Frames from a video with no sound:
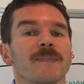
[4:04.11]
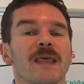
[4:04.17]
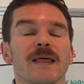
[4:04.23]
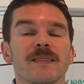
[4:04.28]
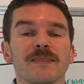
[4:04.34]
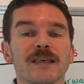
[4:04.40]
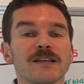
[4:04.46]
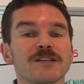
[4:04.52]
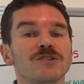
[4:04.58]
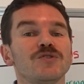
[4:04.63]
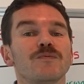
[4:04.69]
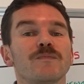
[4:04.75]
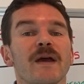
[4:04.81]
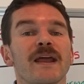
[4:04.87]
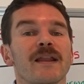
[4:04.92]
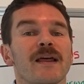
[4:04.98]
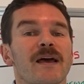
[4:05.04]
And this you
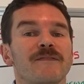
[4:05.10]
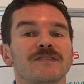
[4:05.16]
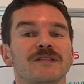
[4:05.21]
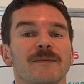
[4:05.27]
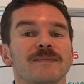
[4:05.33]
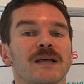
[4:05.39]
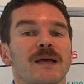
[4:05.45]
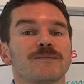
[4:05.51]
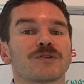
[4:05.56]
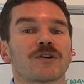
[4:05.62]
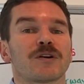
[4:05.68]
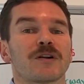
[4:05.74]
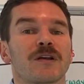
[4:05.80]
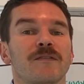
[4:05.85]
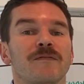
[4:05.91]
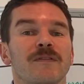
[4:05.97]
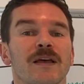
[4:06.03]
might have sometimes
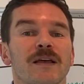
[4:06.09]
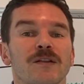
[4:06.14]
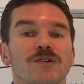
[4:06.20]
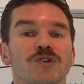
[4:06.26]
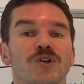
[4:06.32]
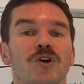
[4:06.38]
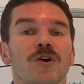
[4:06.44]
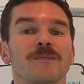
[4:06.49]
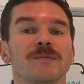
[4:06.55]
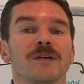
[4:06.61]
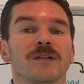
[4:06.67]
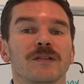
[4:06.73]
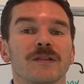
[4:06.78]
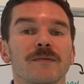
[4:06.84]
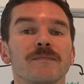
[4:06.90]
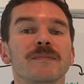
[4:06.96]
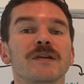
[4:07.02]
heard of termed
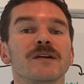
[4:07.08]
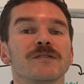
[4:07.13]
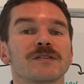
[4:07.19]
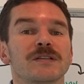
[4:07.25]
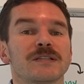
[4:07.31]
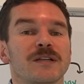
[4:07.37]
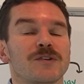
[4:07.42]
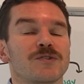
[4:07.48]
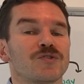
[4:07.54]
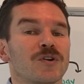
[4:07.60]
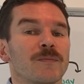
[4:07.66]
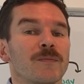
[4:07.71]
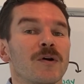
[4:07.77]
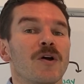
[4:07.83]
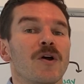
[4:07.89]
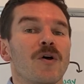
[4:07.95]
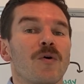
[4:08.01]
Lemierre's
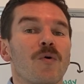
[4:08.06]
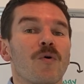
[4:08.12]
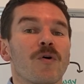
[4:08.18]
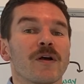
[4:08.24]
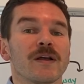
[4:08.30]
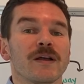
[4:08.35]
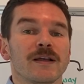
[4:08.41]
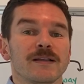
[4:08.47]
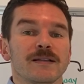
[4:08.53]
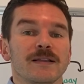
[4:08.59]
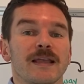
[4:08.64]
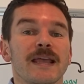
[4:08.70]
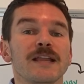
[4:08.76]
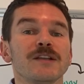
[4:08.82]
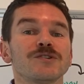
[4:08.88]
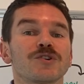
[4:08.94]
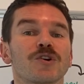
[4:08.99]
syndrome or
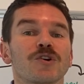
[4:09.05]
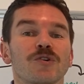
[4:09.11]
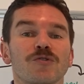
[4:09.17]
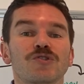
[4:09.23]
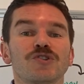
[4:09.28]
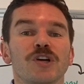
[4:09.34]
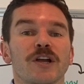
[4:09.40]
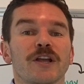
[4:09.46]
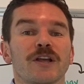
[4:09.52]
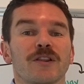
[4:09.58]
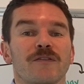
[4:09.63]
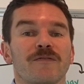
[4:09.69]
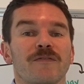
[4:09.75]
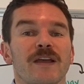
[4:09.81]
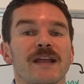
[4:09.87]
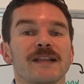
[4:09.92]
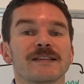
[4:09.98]
internal
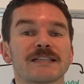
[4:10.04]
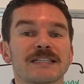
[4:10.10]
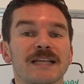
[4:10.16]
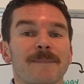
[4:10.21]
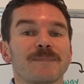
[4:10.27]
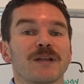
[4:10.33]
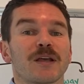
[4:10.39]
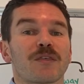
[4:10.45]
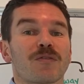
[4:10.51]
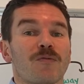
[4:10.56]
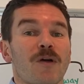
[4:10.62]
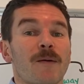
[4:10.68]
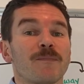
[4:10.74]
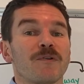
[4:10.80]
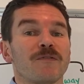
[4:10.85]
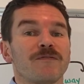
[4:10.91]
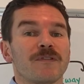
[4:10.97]
jugular vein septic
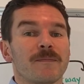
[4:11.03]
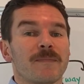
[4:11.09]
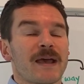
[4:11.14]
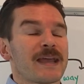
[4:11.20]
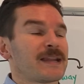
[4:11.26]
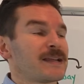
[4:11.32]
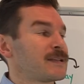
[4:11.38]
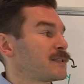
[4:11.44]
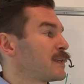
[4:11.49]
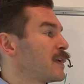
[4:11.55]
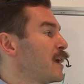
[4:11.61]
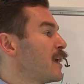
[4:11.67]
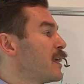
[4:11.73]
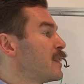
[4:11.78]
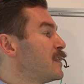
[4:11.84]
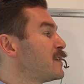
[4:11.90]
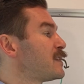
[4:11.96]
thrombophlebitis.
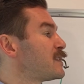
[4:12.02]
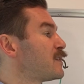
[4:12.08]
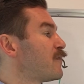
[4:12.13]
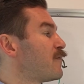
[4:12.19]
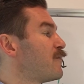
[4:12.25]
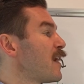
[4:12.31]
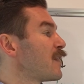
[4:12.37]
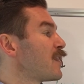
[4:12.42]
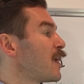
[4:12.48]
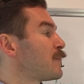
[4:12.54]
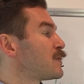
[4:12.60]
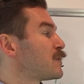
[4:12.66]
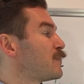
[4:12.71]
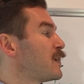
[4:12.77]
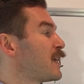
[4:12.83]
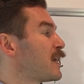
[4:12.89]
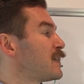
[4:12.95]
This
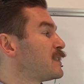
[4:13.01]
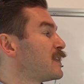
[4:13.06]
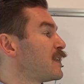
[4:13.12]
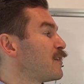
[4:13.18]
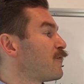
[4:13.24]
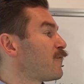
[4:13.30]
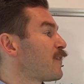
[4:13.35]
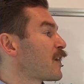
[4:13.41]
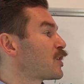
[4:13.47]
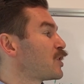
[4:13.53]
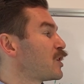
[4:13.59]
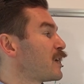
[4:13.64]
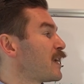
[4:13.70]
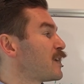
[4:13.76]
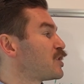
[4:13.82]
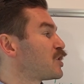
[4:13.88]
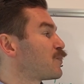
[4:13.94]
develops because an
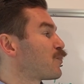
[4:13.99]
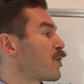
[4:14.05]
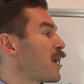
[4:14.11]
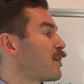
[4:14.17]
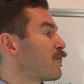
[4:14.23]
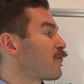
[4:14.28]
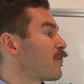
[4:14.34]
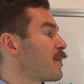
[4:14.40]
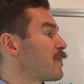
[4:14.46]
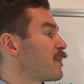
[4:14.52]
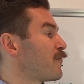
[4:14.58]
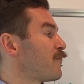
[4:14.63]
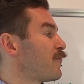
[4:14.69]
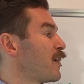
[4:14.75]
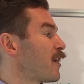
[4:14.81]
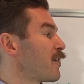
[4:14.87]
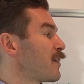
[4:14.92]
infection has spread from the
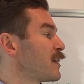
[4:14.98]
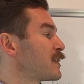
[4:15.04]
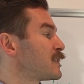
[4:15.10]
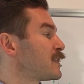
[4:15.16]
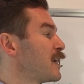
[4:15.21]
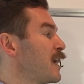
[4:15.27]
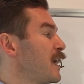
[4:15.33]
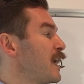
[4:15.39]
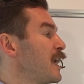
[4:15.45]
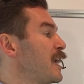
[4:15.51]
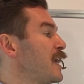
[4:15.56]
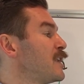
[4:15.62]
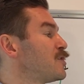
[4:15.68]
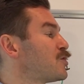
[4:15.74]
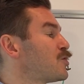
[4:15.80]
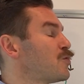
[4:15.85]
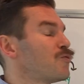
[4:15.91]
pharynx
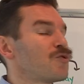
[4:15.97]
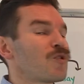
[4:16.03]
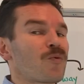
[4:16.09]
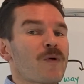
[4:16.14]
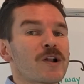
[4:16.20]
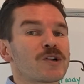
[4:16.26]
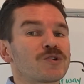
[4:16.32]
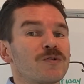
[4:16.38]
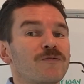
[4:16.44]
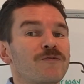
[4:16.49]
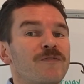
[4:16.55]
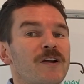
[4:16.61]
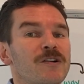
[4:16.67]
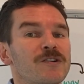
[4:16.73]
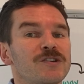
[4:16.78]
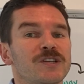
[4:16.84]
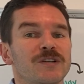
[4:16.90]
into the
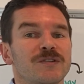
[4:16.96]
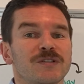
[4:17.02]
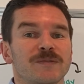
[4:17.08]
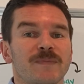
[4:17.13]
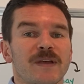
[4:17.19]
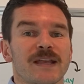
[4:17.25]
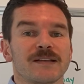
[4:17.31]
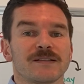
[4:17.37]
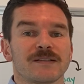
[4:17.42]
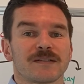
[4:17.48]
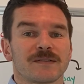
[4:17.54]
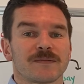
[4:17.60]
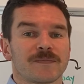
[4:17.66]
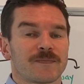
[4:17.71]
retropharyngeal space.